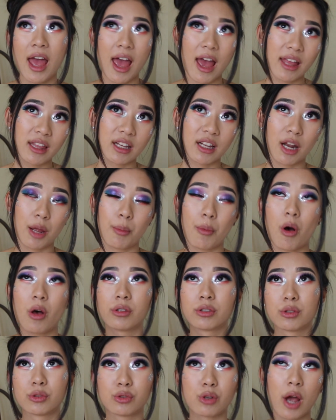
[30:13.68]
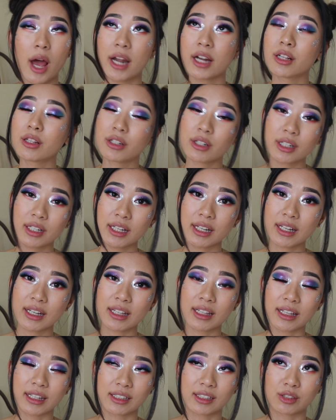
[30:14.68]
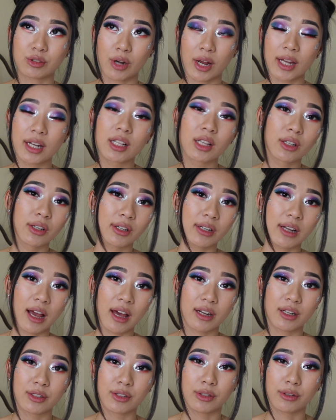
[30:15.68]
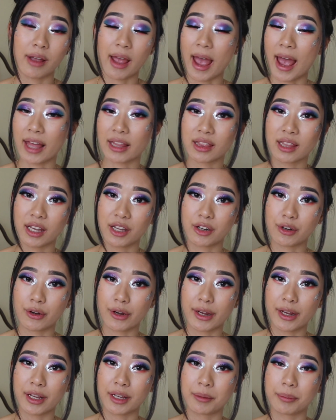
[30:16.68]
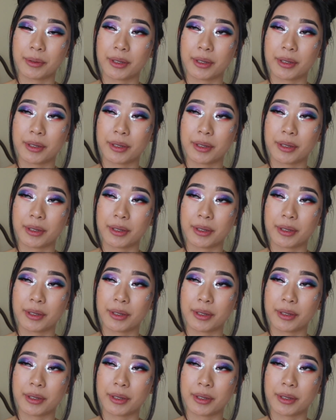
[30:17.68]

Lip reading: And then I'm also trying to learn how to do hand lettering,